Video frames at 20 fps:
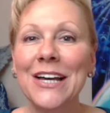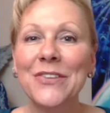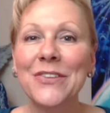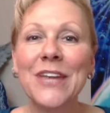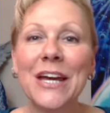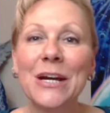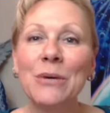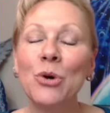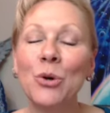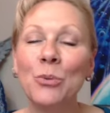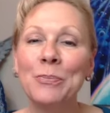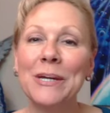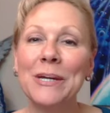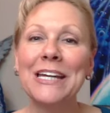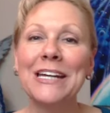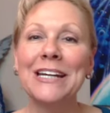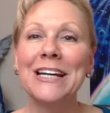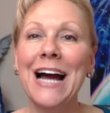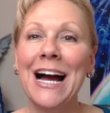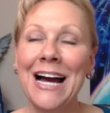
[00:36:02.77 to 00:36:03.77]
They will be,
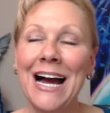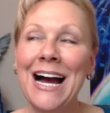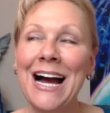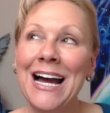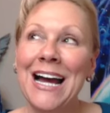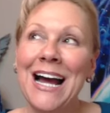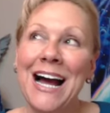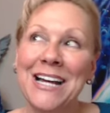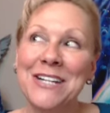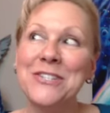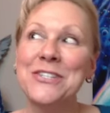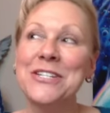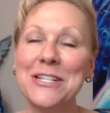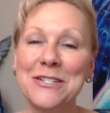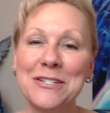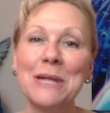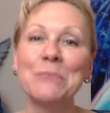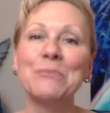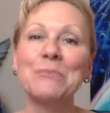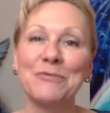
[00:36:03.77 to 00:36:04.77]
I see
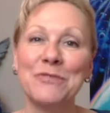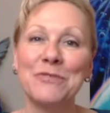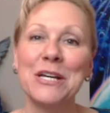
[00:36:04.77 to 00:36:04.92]
some of